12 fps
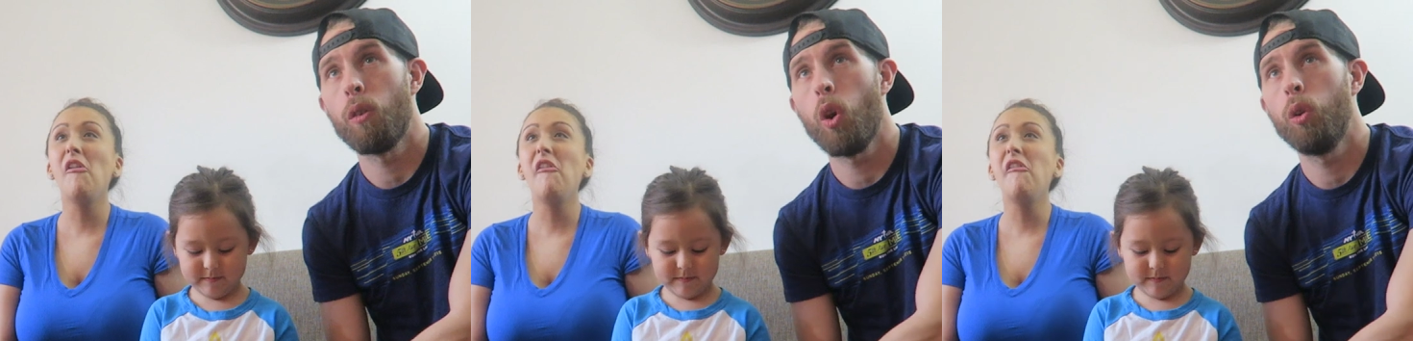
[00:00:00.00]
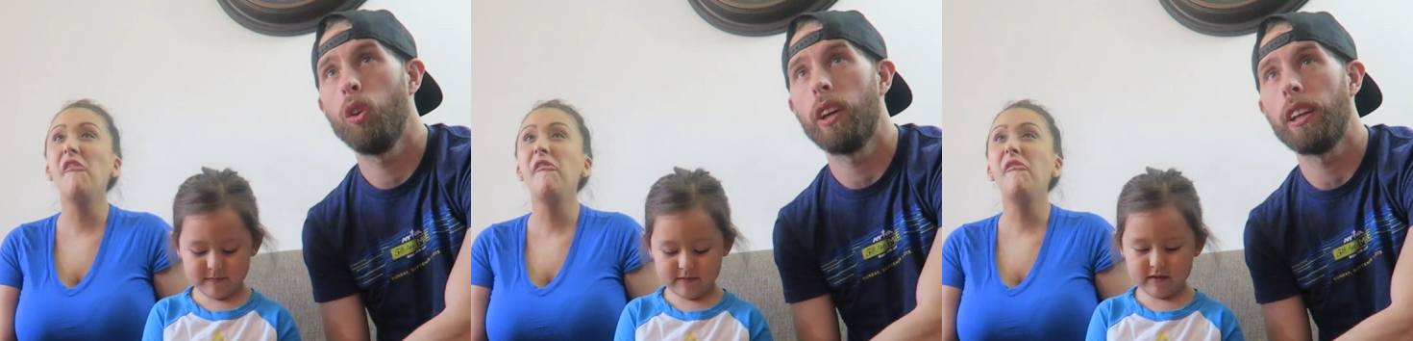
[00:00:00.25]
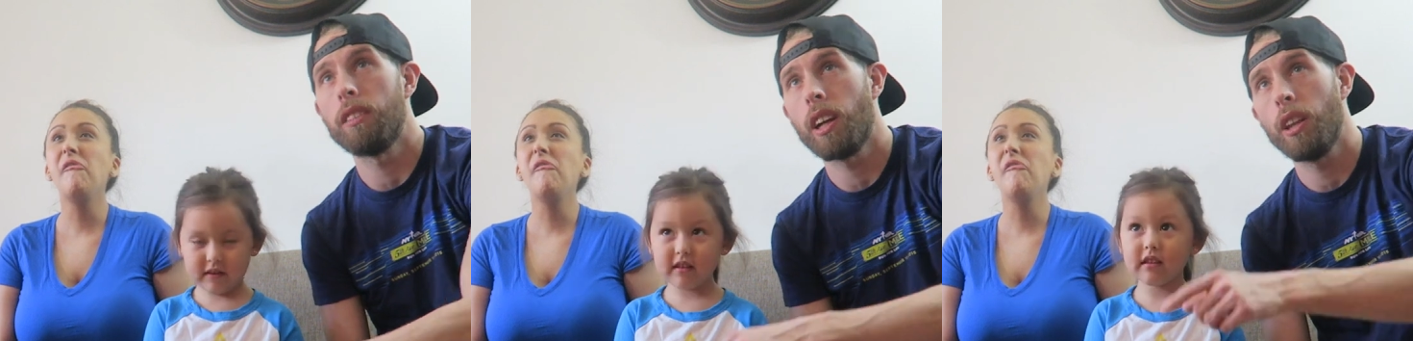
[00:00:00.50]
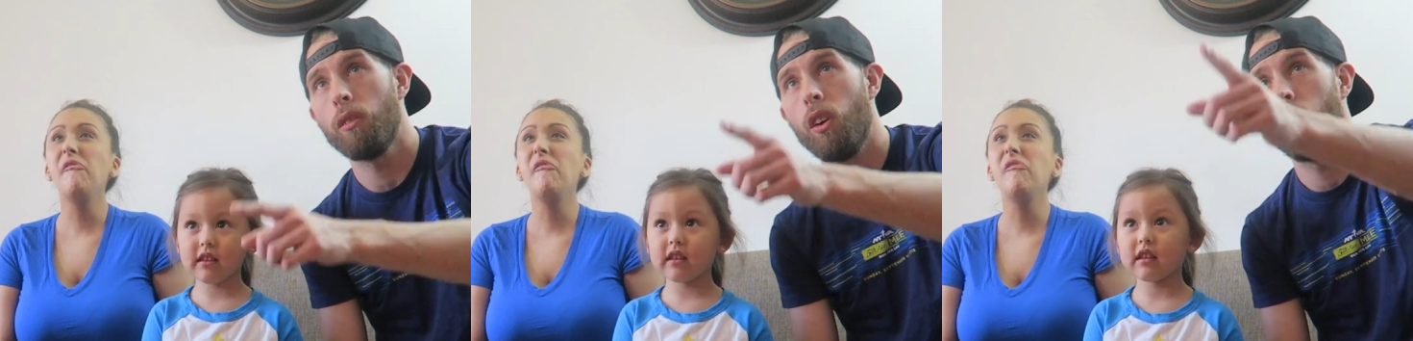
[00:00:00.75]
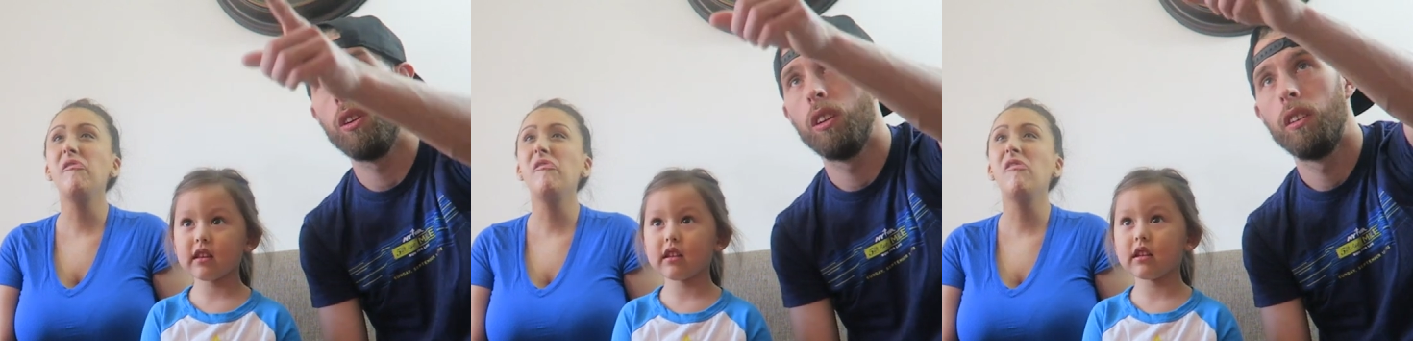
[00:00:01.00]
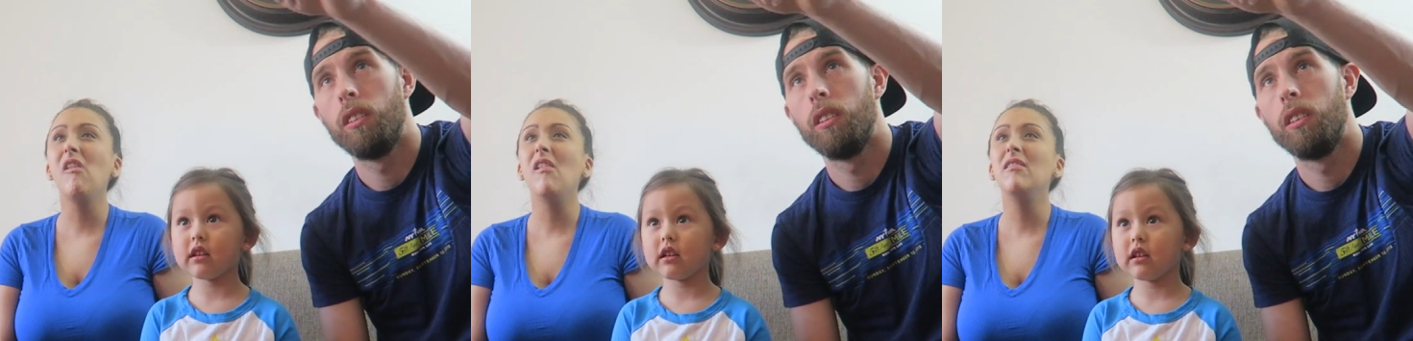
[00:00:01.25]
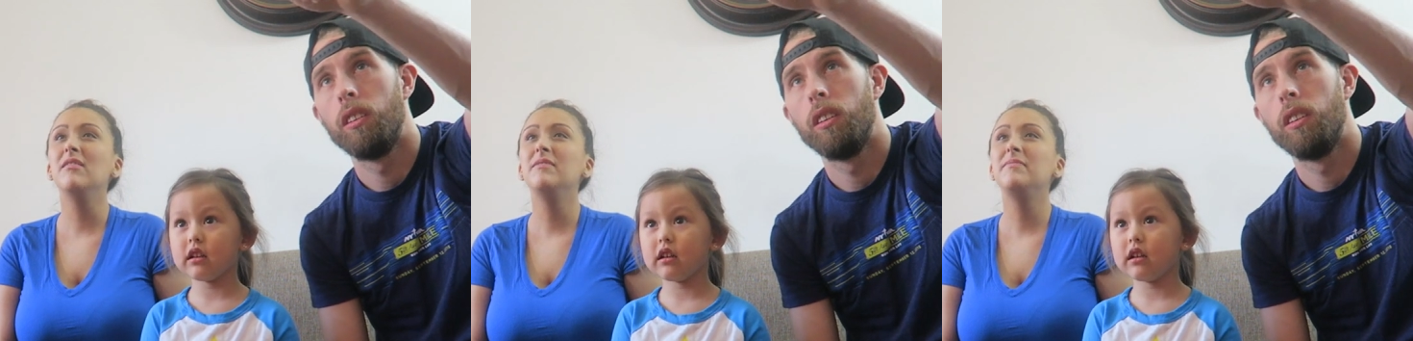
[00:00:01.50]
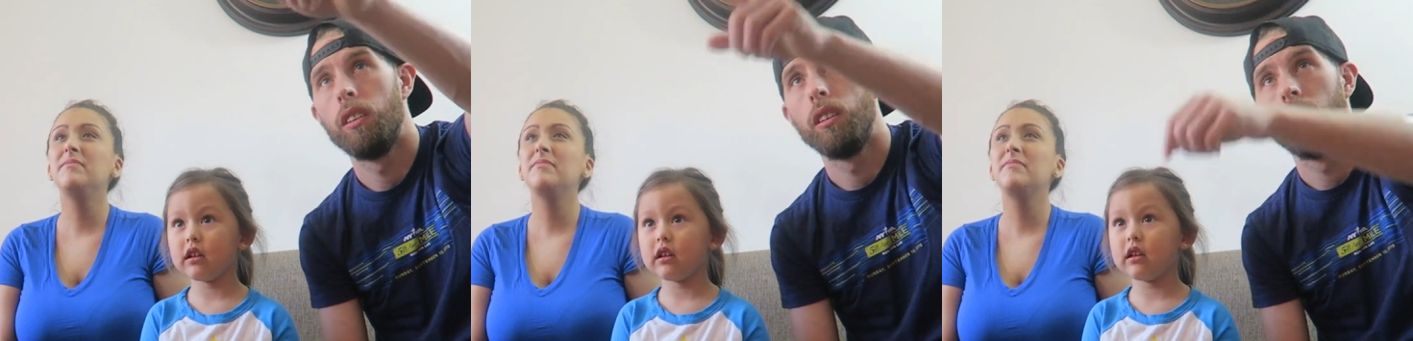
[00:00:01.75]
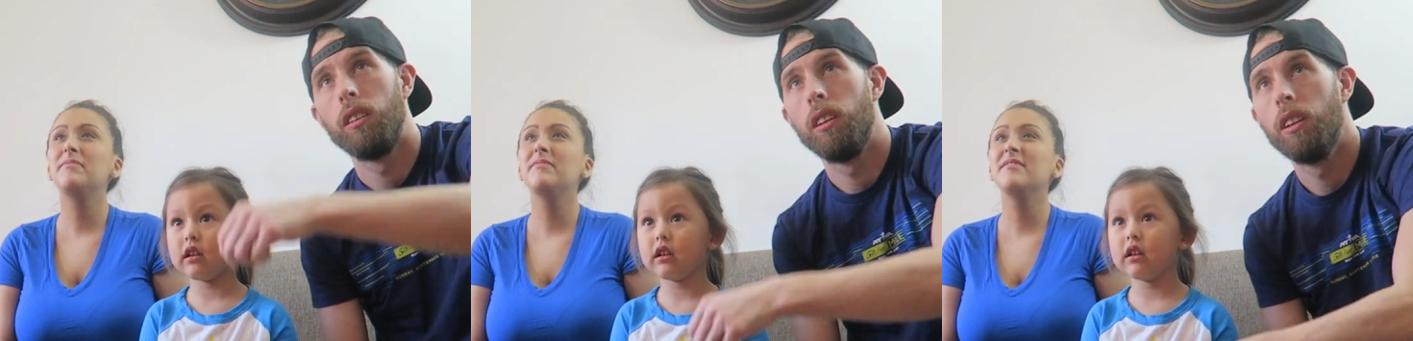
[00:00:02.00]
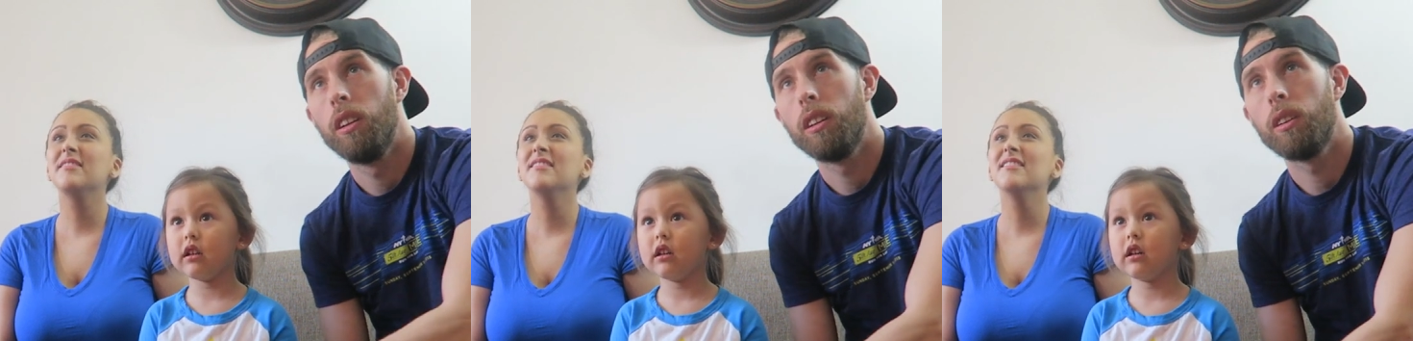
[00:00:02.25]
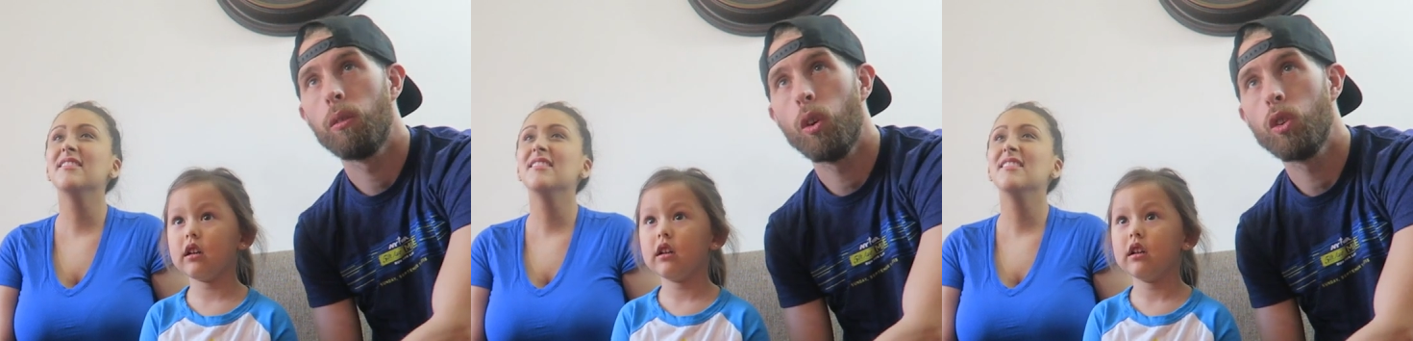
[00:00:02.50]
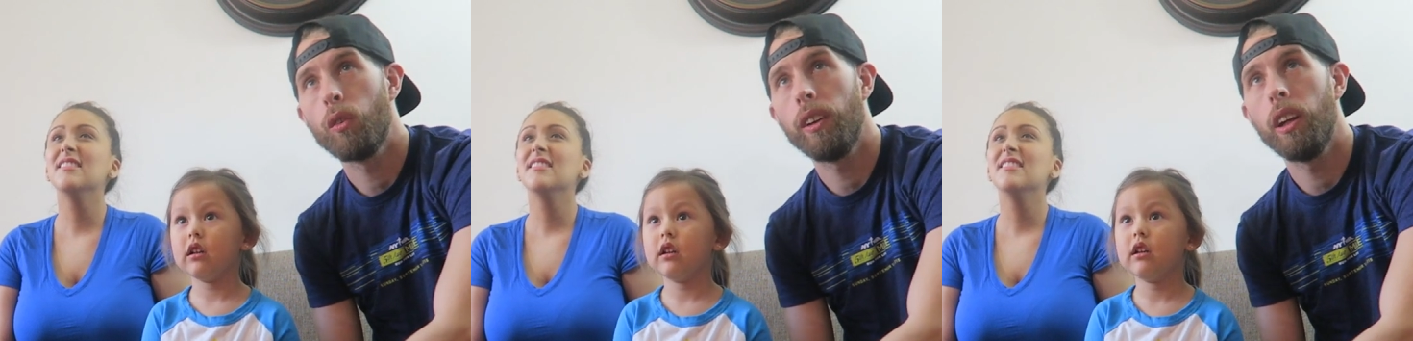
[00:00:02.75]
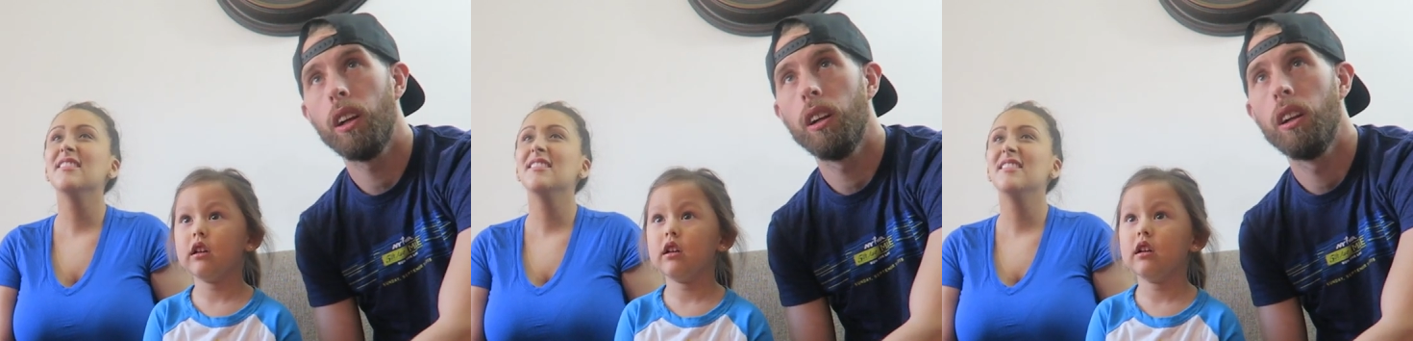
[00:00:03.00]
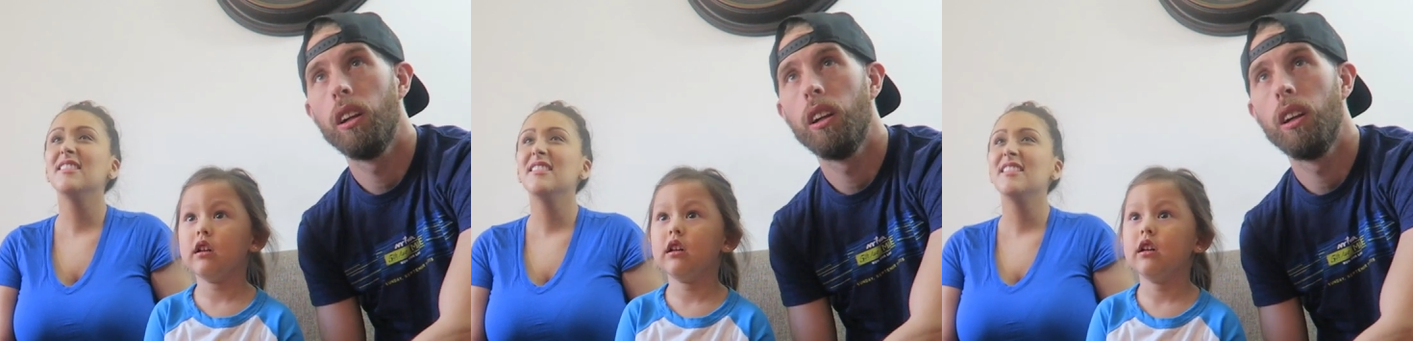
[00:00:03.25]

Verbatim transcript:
Speaker 1: road. Look, you stay on the road. The road's over here.